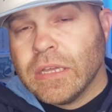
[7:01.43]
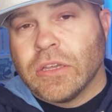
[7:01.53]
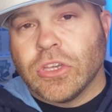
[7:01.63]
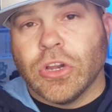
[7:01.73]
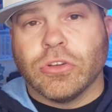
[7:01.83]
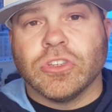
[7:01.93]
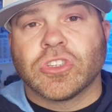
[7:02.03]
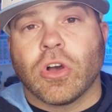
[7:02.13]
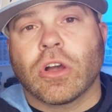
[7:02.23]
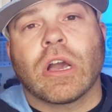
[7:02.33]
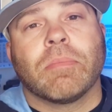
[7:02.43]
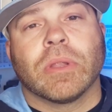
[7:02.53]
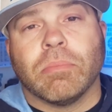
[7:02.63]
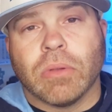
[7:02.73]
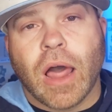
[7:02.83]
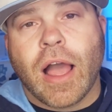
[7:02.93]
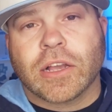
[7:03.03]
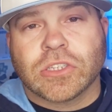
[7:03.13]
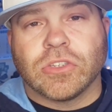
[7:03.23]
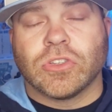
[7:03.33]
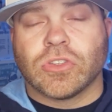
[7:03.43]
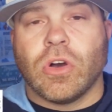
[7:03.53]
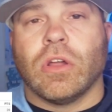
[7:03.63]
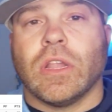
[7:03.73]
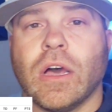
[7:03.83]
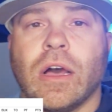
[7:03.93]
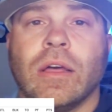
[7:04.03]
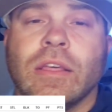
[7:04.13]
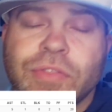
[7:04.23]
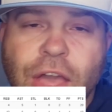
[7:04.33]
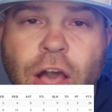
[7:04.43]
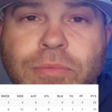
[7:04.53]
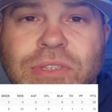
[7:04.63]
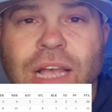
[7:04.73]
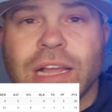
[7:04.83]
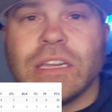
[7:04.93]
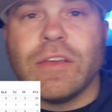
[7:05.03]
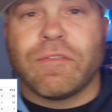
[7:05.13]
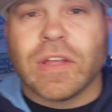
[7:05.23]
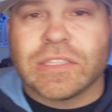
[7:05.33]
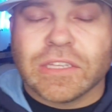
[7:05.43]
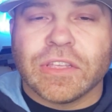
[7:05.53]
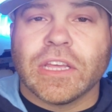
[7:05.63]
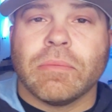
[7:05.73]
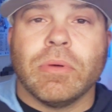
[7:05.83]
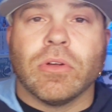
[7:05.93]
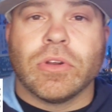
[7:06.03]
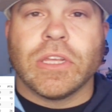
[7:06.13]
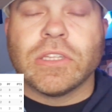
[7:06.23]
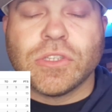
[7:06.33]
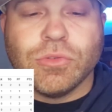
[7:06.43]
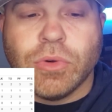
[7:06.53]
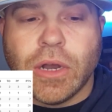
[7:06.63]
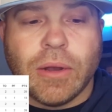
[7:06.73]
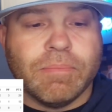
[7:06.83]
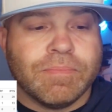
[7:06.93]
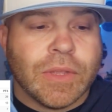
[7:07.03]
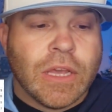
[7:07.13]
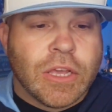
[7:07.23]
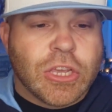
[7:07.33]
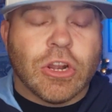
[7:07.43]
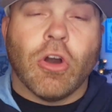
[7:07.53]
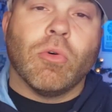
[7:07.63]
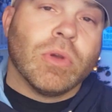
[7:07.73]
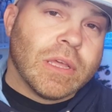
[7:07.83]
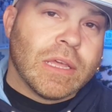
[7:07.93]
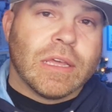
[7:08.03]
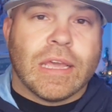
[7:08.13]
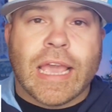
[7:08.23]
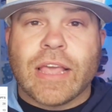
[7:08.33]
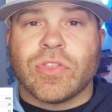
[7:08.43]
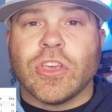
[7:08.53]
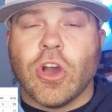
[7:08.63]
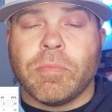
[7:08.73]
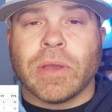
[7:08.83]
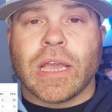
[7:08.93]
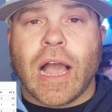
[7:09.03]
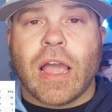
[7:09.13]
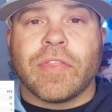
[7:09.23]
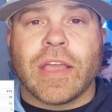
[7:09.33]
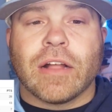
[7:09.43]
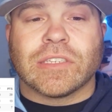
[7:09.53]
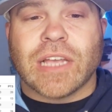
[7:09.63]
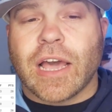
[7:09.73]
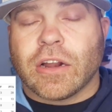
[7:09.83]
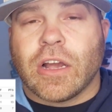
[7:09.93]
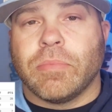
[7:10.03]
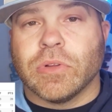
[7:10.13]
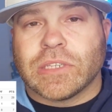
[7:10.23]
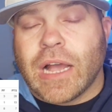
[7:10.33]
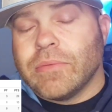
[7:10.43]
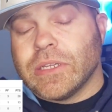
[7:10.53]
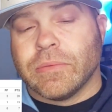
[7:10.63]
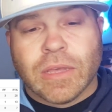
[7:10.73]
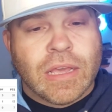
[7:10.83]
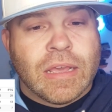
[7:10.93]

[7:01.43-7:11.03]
you know, you saw a couple of blocks. You saw the help side defense and the inability to, you know, hit the open guy on the outside a couple of times. And,